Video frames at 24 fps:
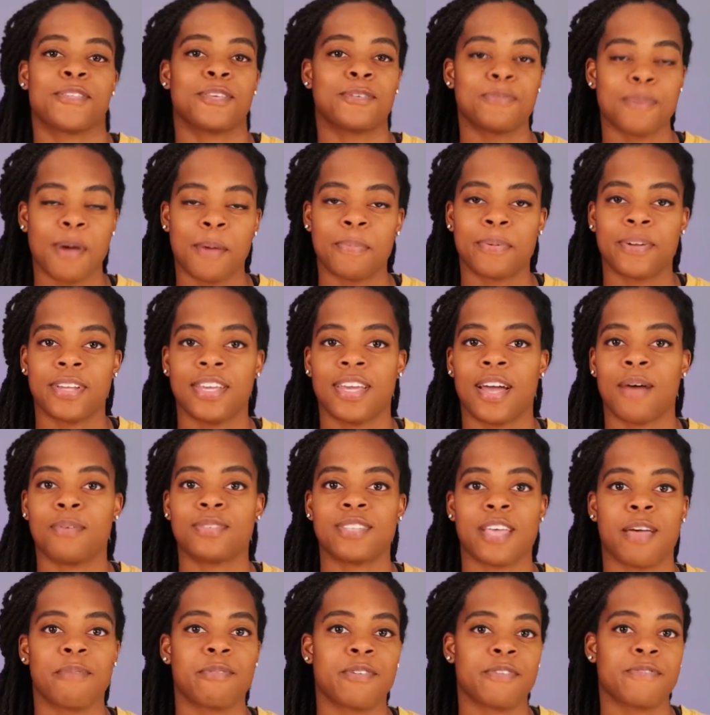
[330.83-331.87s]
For this property, I
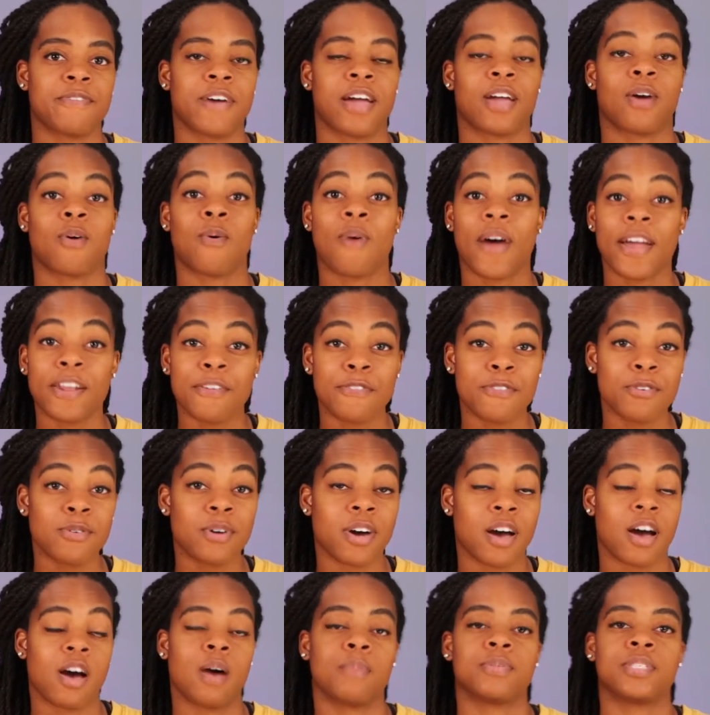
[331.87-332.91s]
was able to find quite a few
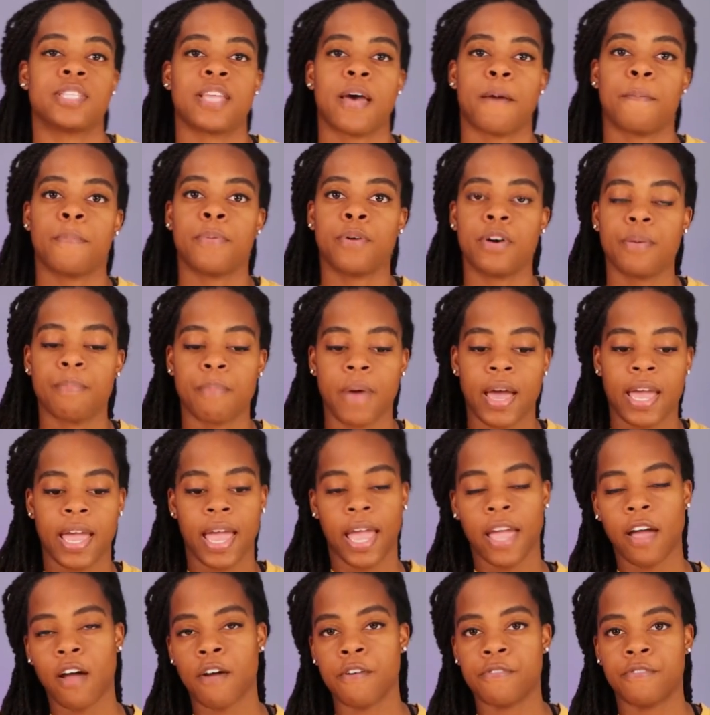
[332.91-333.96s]
comps that put my
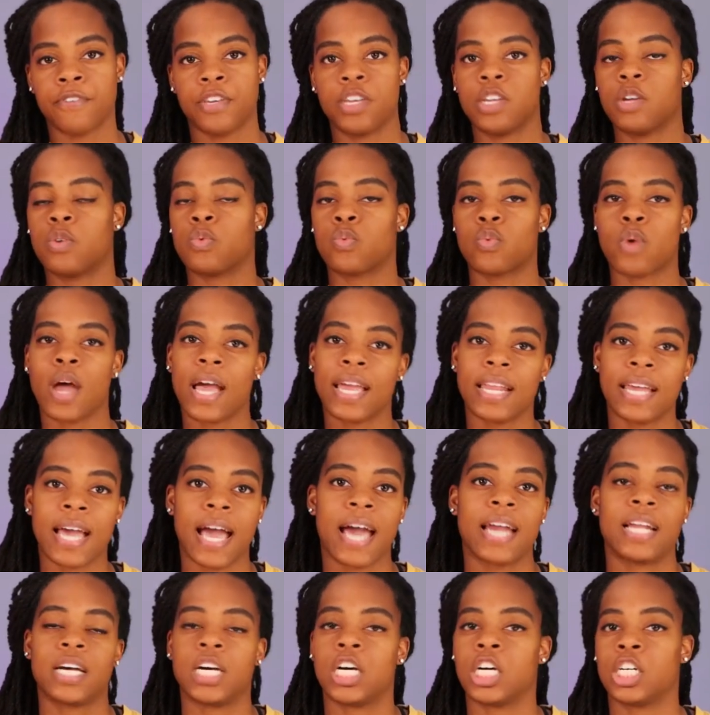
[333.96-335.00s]
ARV right
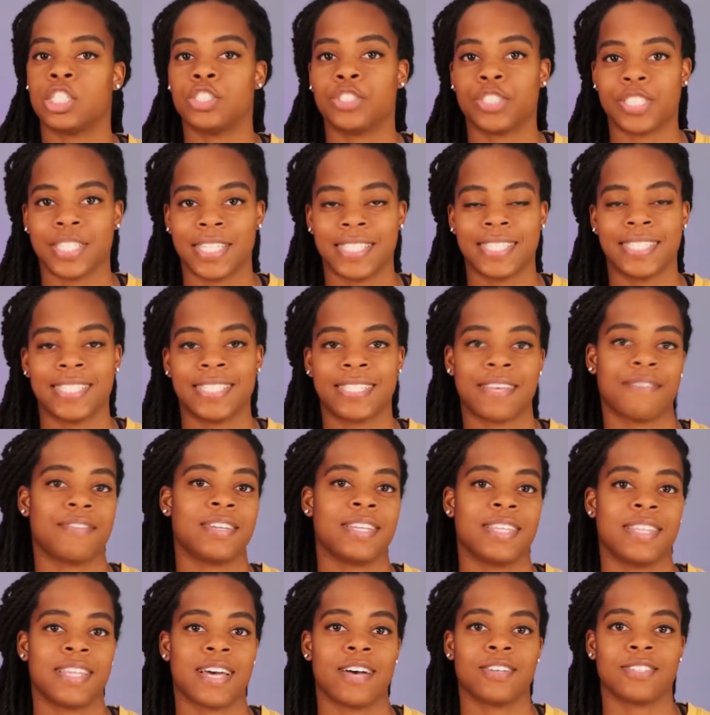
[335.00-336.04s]
at
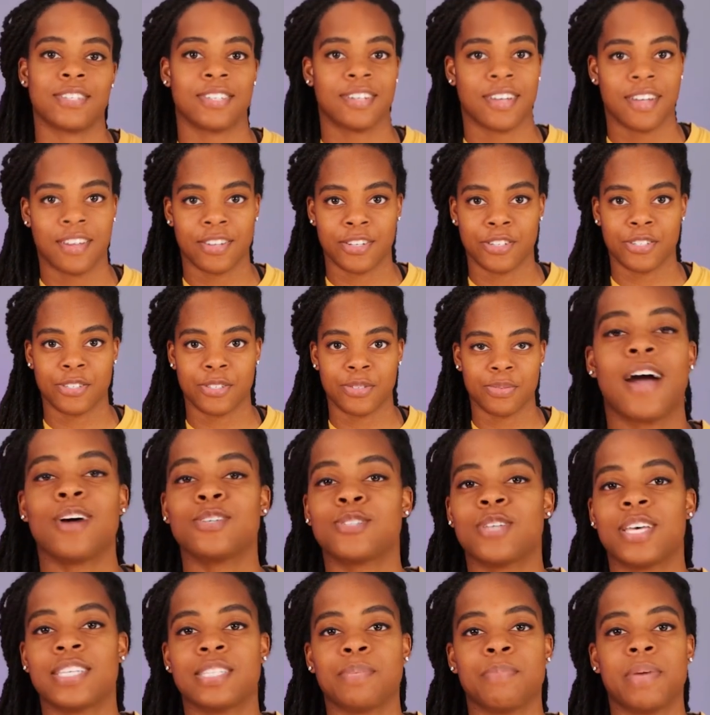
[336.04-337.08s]
$170,000. I
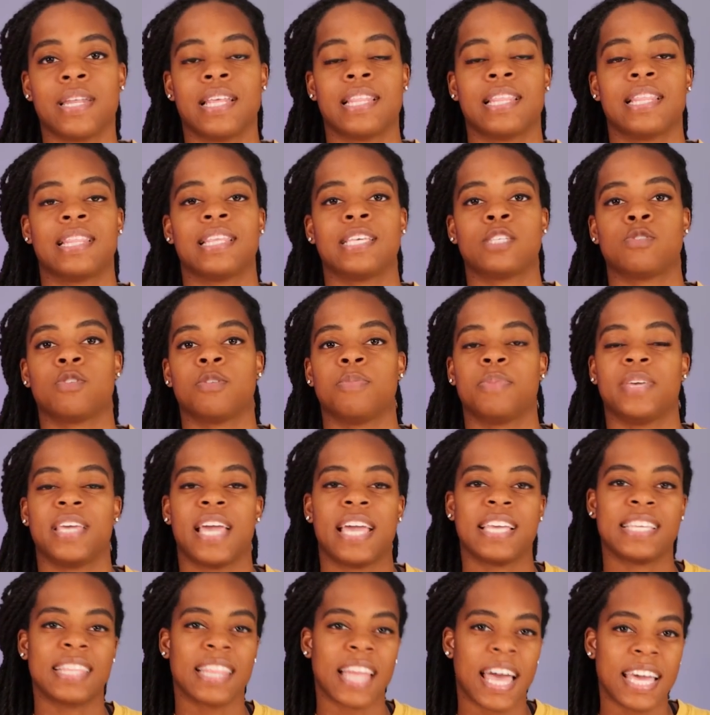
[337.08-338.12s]
also estimated that this would
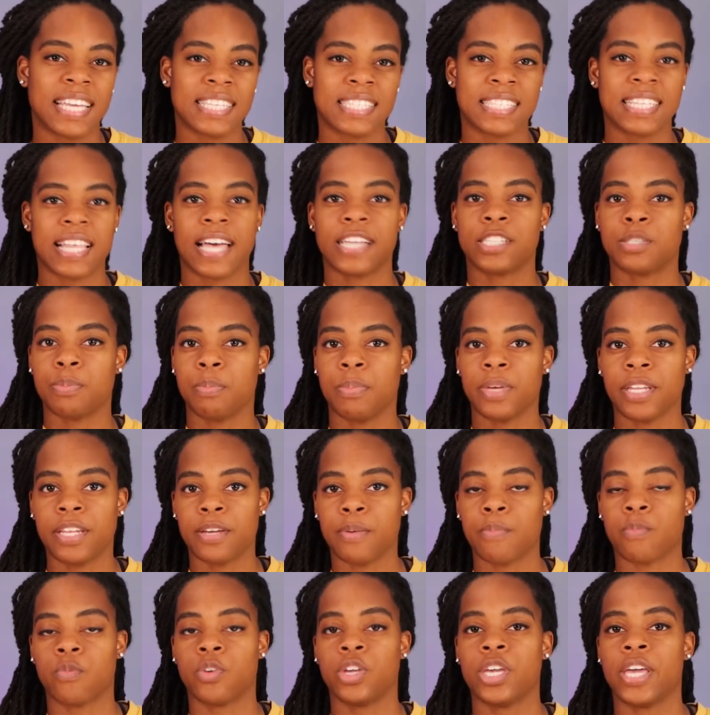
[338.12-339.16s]
be a
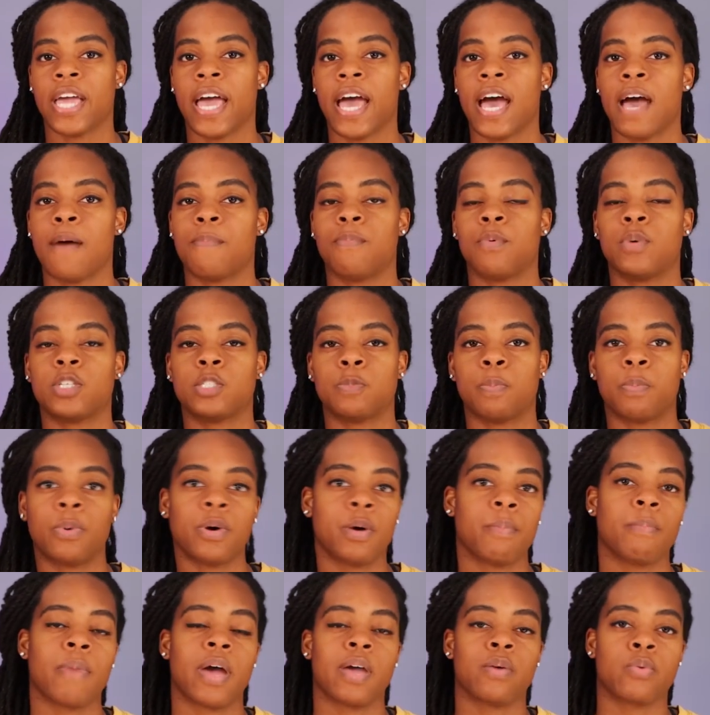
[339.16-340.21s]
light/medium rehab, which
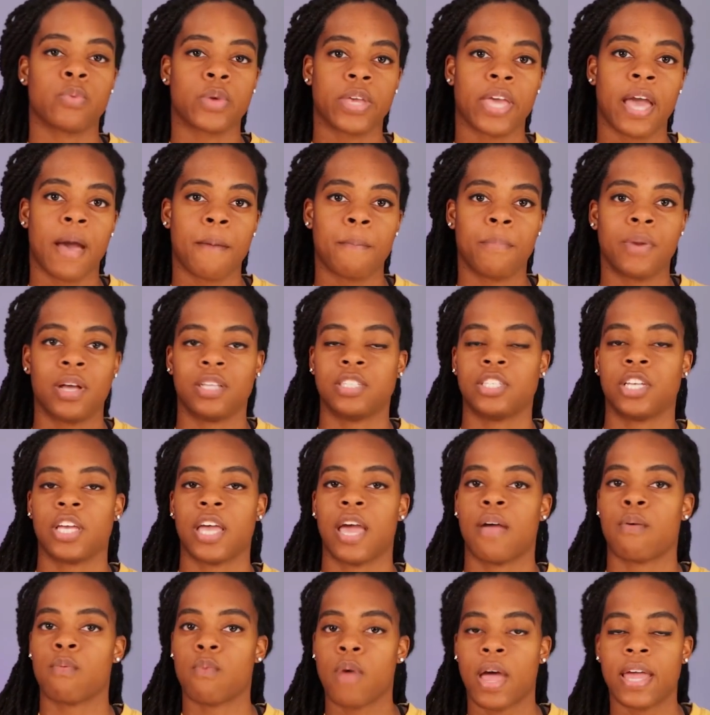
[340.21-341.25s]
put my rehab
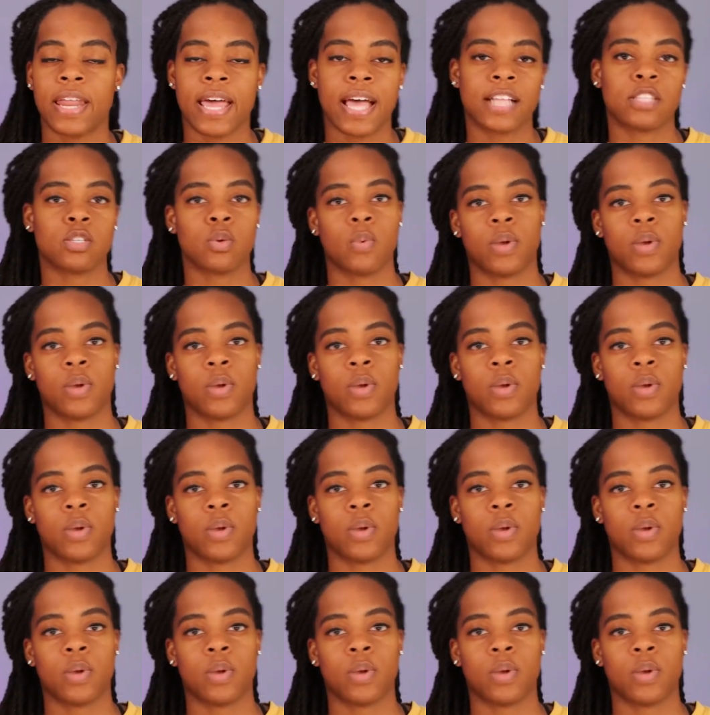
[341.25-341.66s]
budget at right at